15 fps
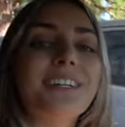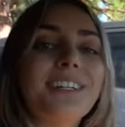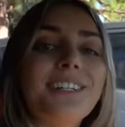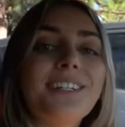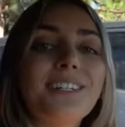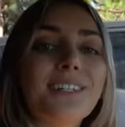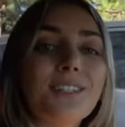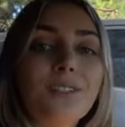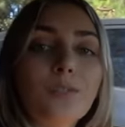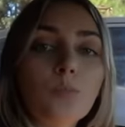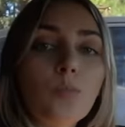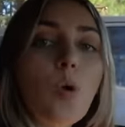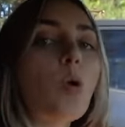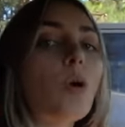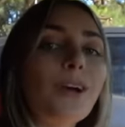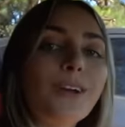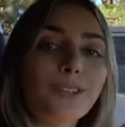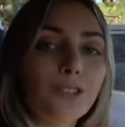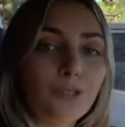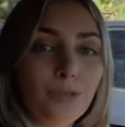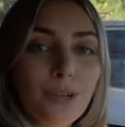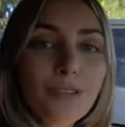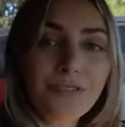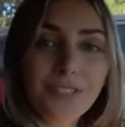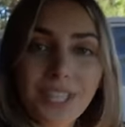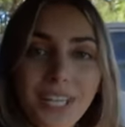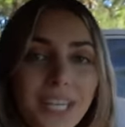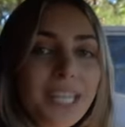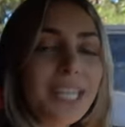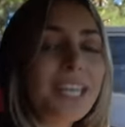Is more
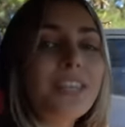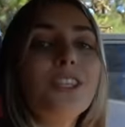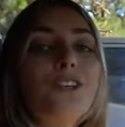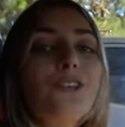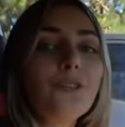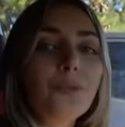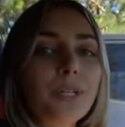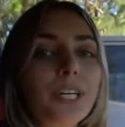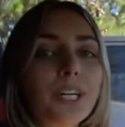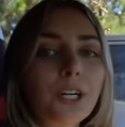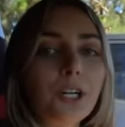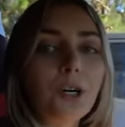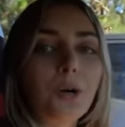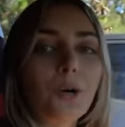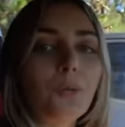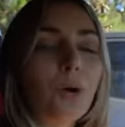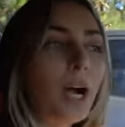drifting in the new year.